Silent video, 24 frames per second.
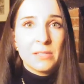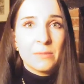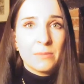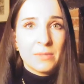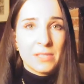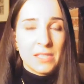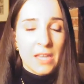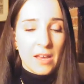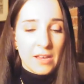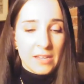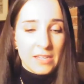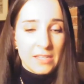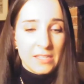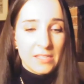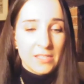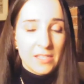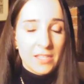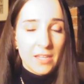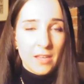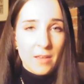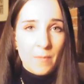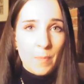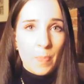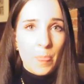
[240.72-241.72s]
it was
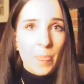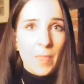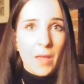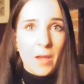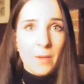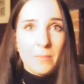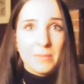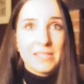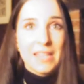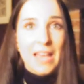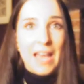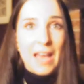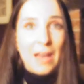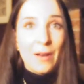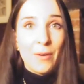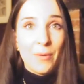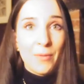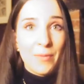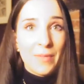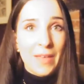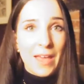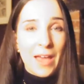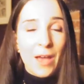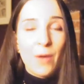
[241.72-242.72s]
light, I was
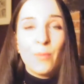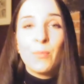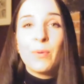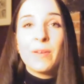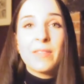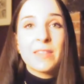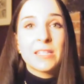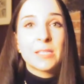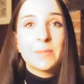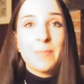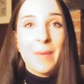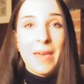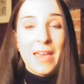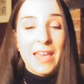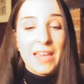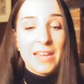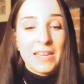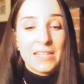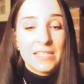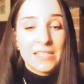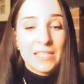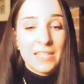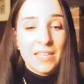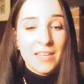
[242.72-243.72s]
out there with a
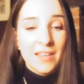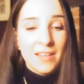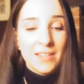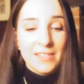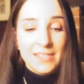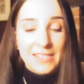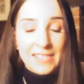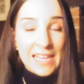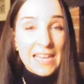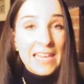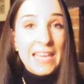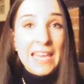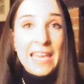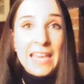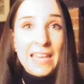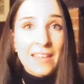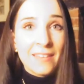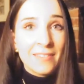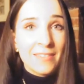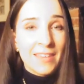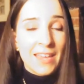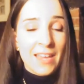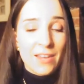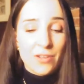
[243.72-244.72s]
spade, digging
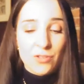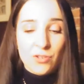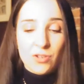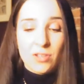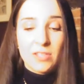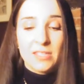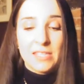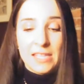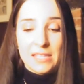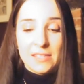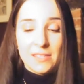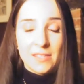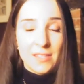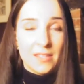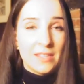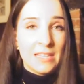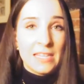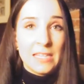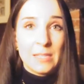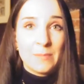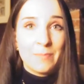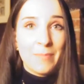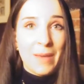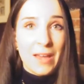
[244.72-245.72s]
the entrances to
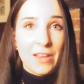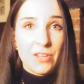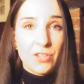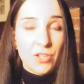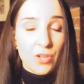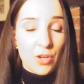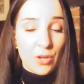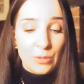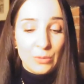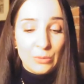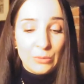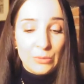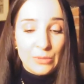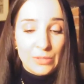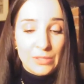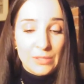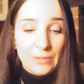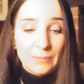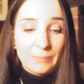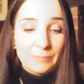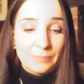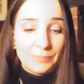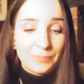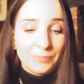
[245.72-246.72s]
these badger
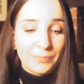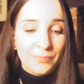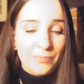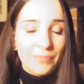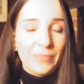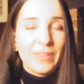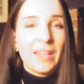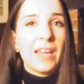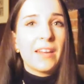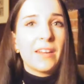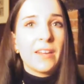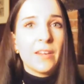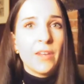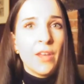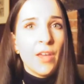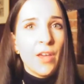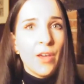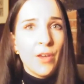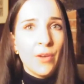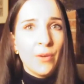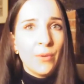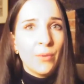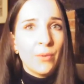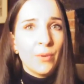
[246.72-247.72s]
holes. And I
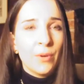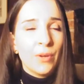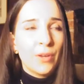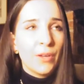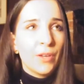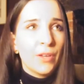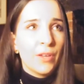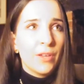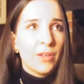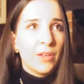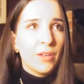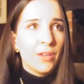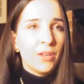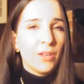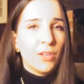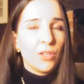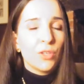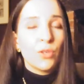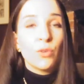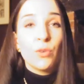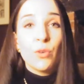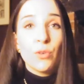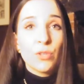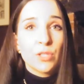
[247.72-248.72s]
know
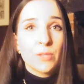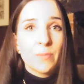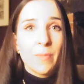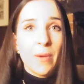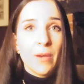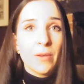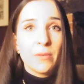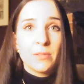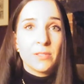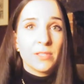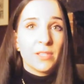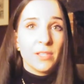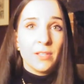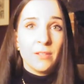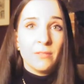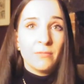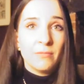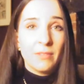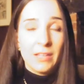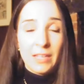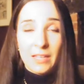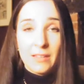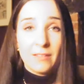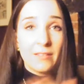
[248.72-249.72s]
you're not supposed to,
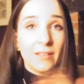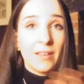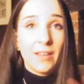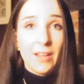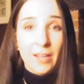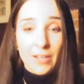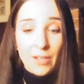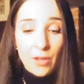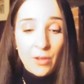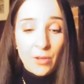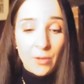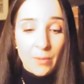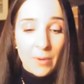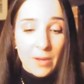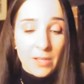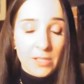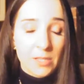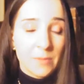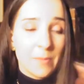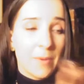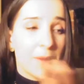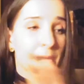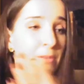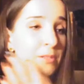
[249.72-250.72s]
like, I know you
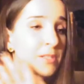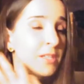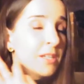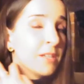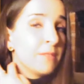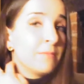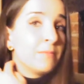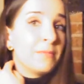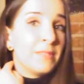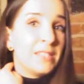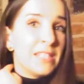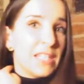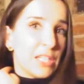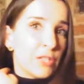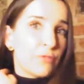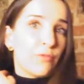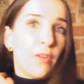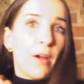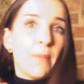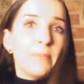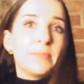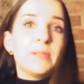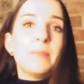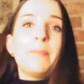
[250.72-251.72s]
aren't supposed to
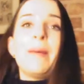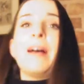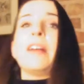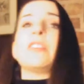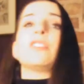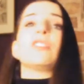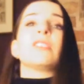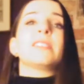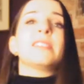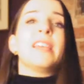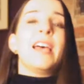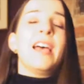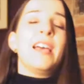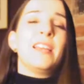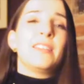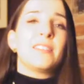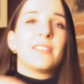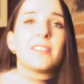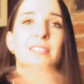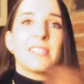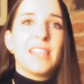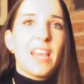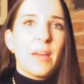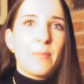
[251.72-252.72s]
disrupt a badger set
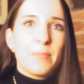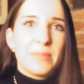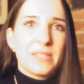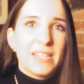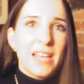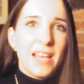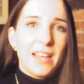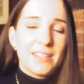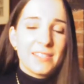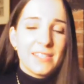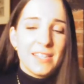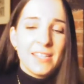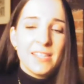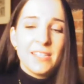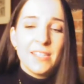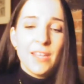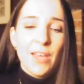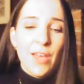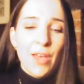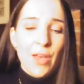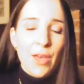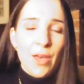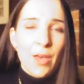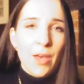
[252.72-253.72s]
because they're protected.
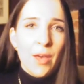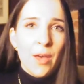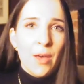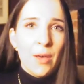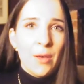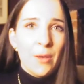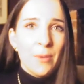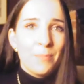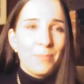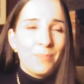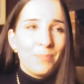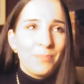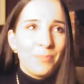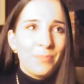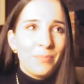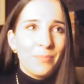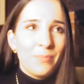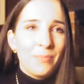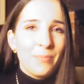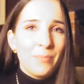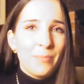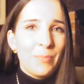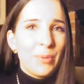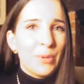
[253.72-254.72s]

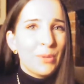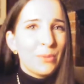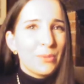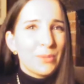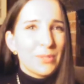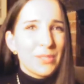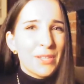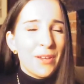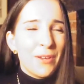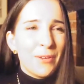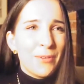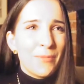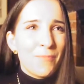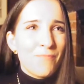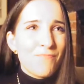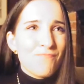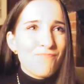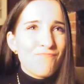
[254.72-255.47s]
But also,